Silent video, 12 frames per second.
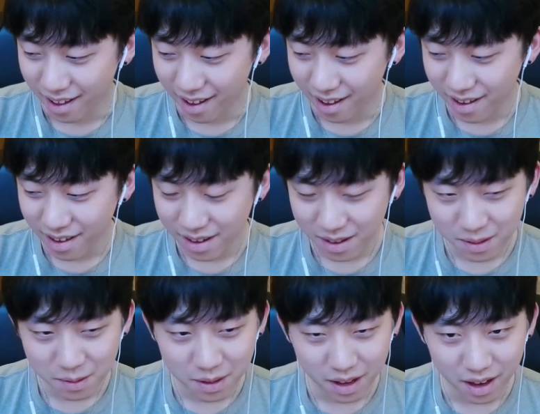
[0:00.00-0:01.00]

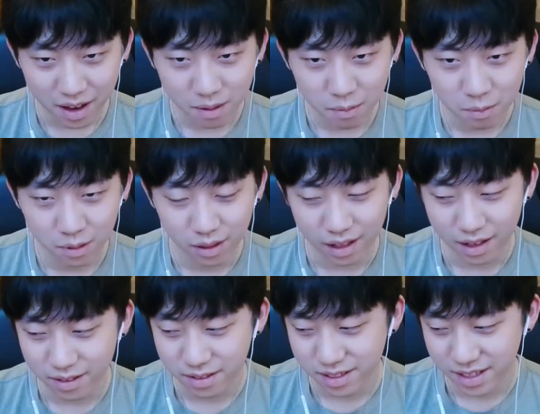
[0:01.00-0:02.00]
I would
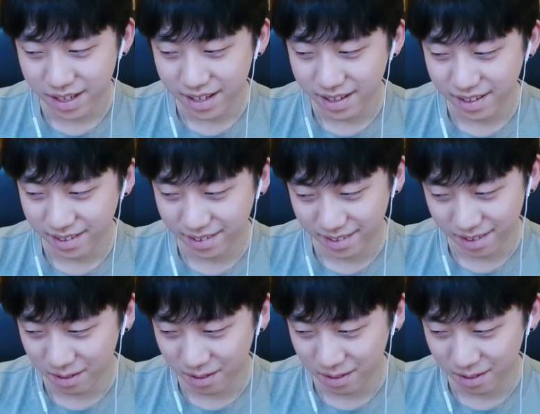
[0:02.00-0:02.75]
like to say